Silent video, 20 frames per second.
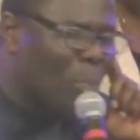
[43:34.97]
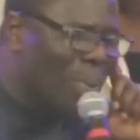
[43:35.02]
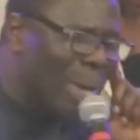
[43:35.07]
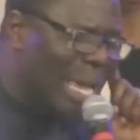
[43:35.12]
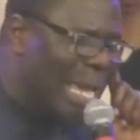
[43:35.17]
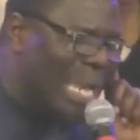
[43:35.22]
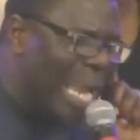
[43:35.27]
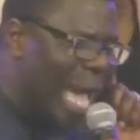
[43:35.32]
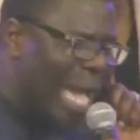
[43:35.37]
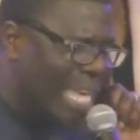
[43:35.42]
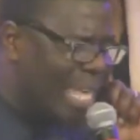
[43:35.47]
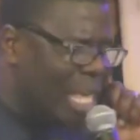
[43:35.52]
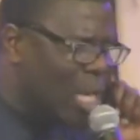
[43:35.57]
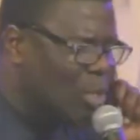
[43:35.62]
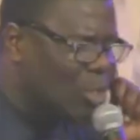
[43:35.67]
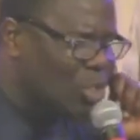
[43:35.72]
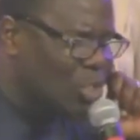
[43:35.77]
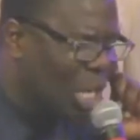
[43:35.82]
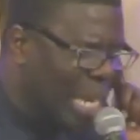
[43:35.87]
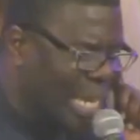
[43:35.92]
want to
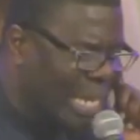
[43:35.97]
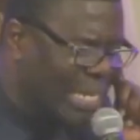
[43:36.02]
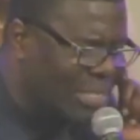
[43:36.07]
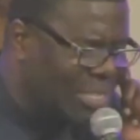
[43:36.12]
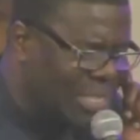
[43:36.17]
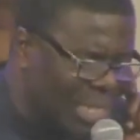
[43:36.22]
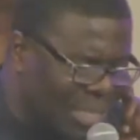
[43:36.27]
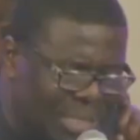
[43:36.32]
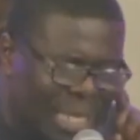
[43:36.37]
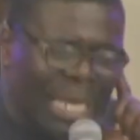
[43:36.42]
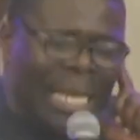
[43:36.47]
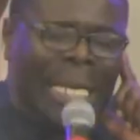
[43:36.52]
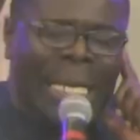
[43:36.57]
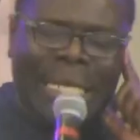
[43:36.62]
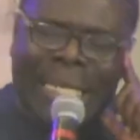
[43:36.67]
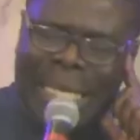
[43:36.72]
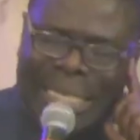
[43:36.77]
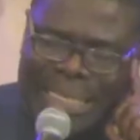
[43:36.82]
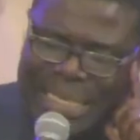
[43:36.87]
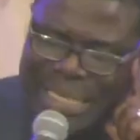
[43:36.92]
be like you,
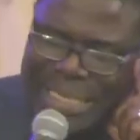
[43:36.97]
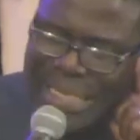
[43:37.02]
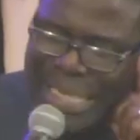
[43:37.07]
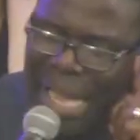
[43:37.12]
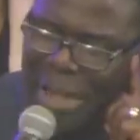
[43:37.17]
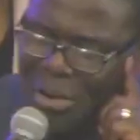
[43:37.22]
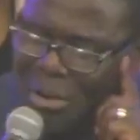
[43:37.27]
Jesus. This